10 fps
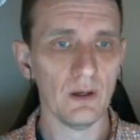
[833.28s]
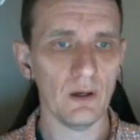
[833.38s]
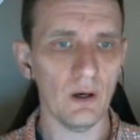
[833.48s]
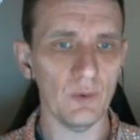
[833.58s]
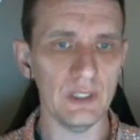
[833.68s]

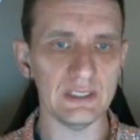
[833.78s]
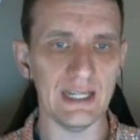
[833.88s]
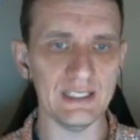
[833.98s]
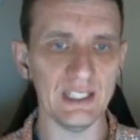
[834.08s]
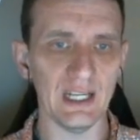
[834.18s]
Always
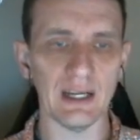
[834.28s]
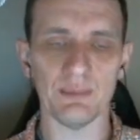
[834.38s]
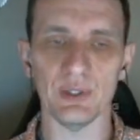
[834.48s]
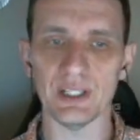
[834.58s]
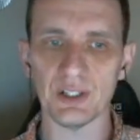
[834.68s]
nice to get a
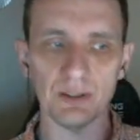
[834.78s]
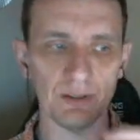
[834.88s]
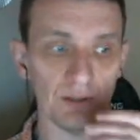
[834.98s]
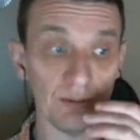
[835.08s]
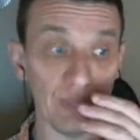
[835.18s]
couple extra
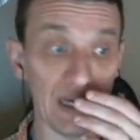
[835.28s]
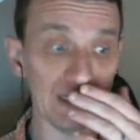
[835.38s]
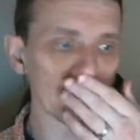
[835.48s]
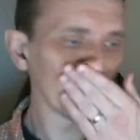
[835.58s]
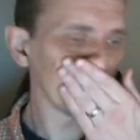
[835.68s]
baits.